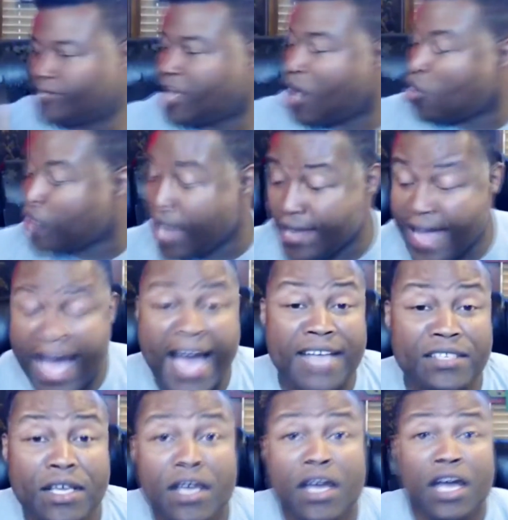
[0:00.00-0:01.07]
Okay, guys,
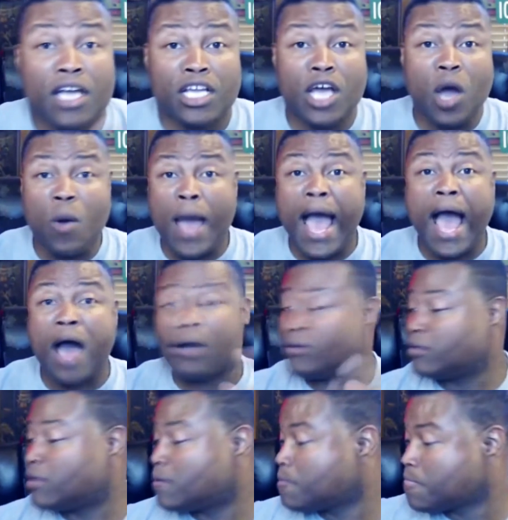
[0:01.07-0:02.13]
go out
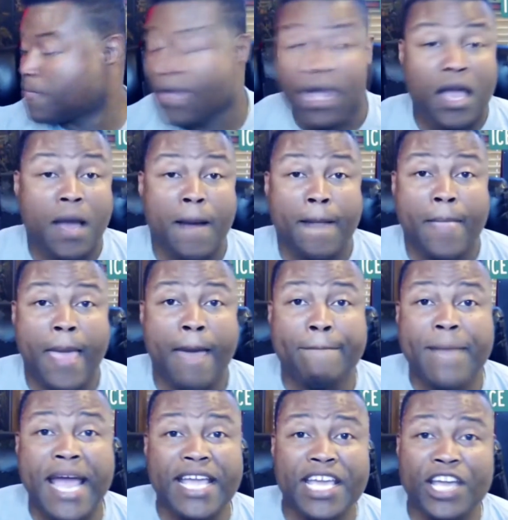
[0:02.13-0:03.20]
and
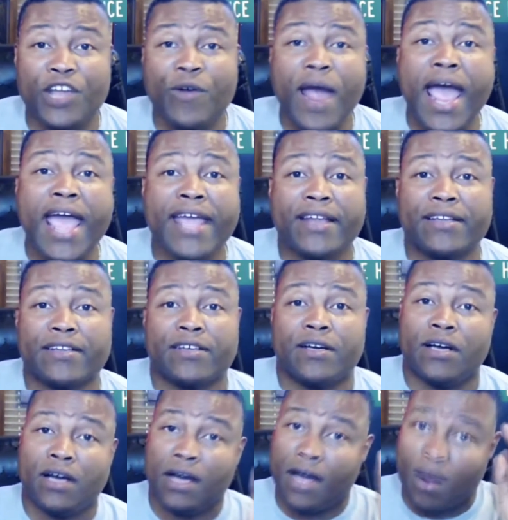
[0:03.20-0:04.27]
make it great.
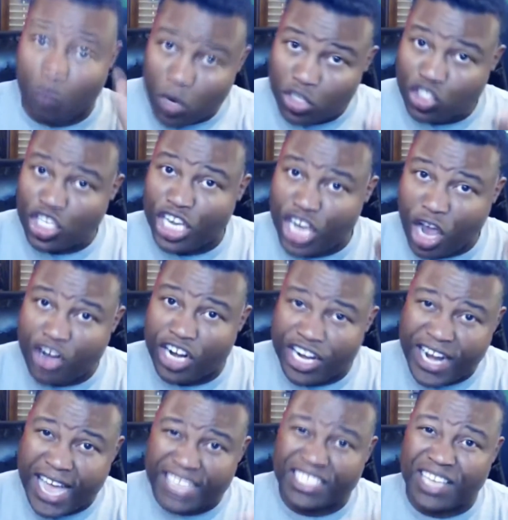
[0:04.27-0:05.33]
And we'll see you on the
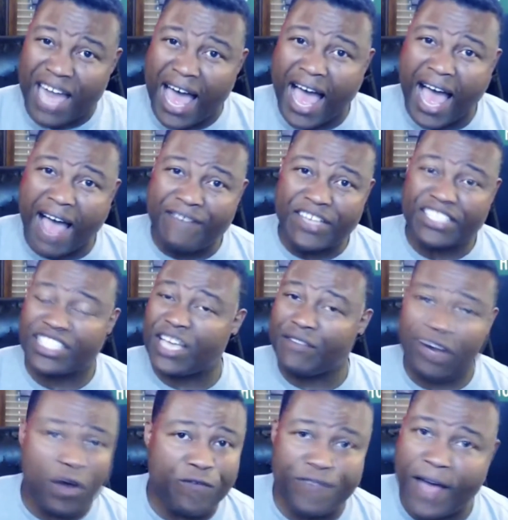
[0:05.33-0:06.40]
next live at
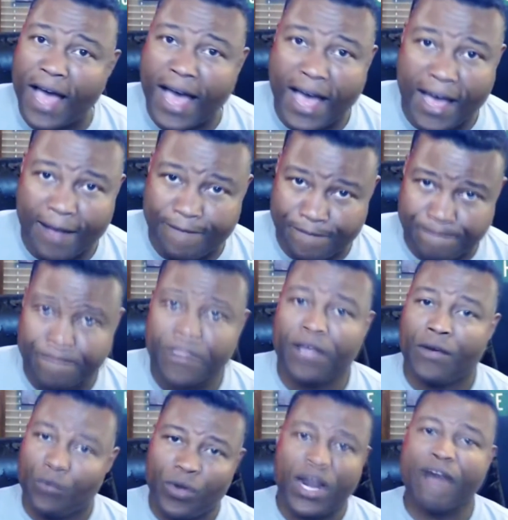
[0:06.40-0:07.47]
7:05.
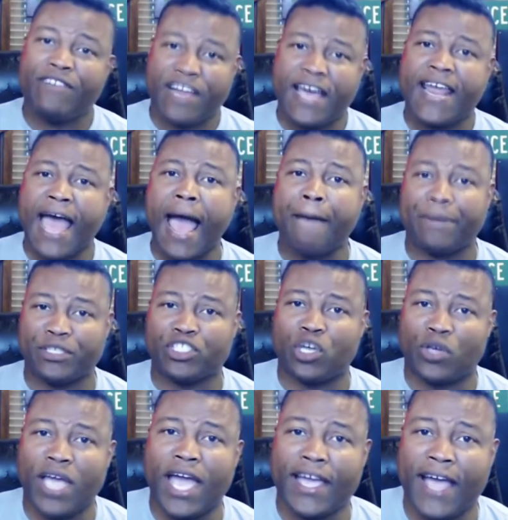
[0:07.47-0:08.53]
Whenever that happens,
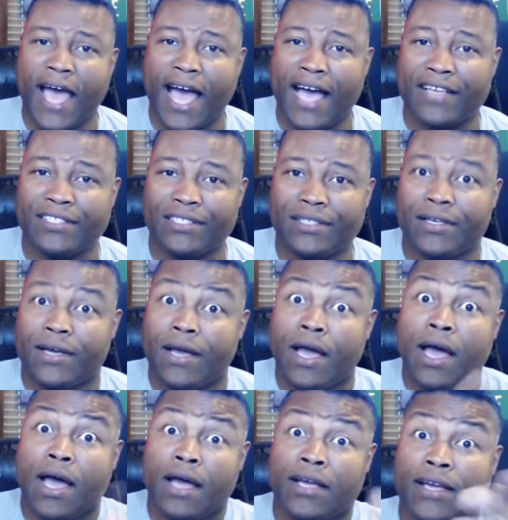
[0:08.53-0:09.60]
okay, guys?
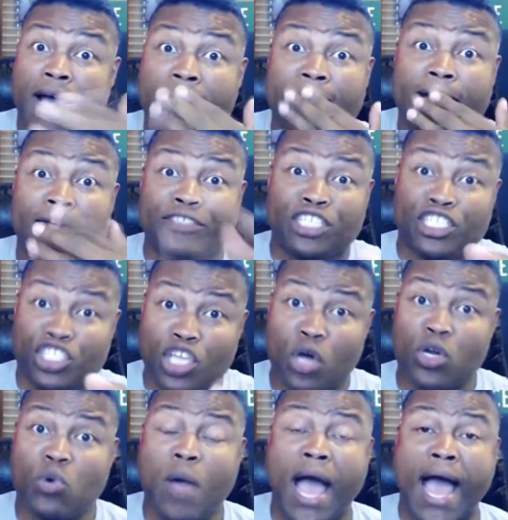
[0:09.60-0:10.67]
God loves you, so do
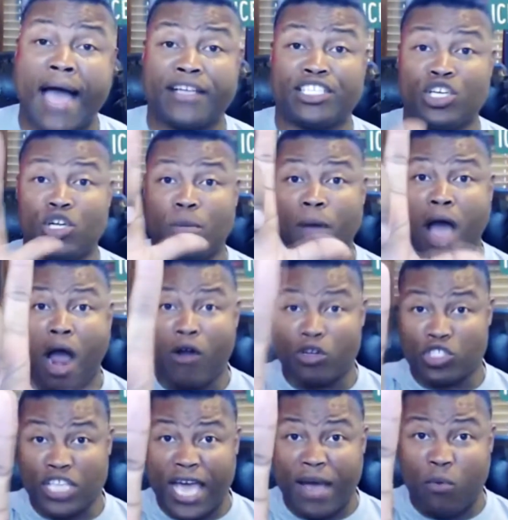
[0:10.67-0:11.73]
I. Till tomorrow,
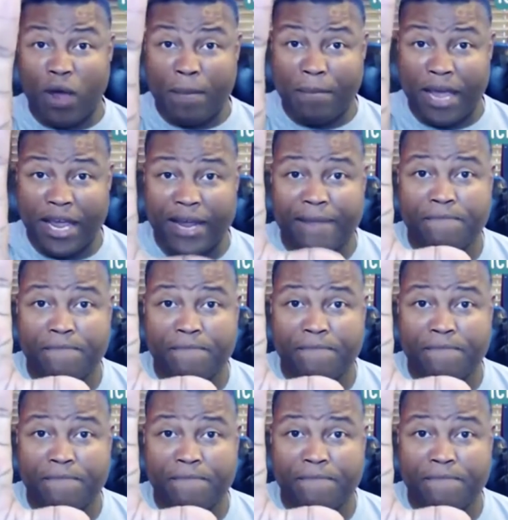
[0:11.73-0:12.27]
say it with me.